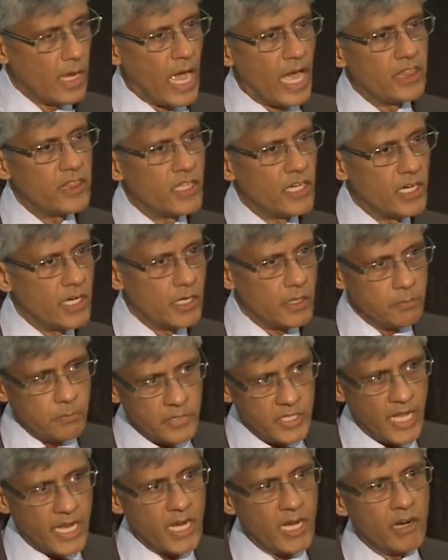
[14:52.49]
And the
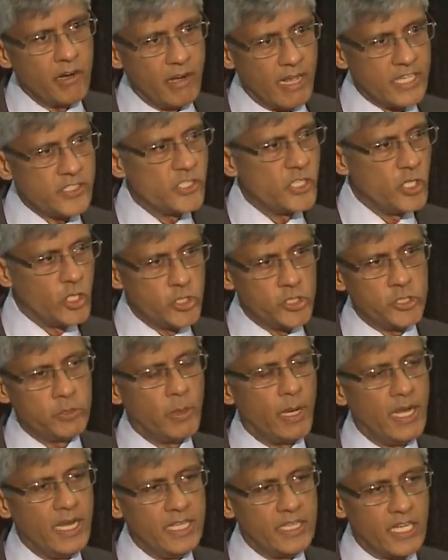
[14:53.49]
ticker is
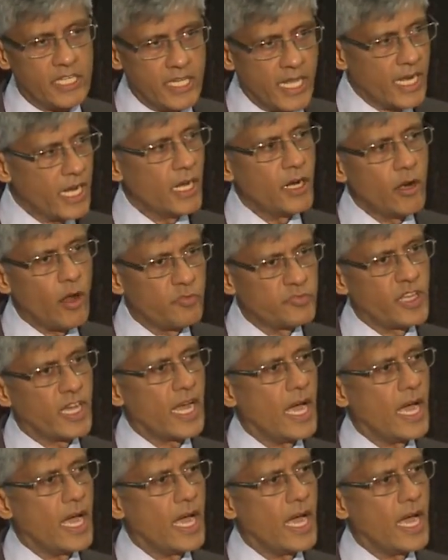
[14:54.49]
usually the ticker of the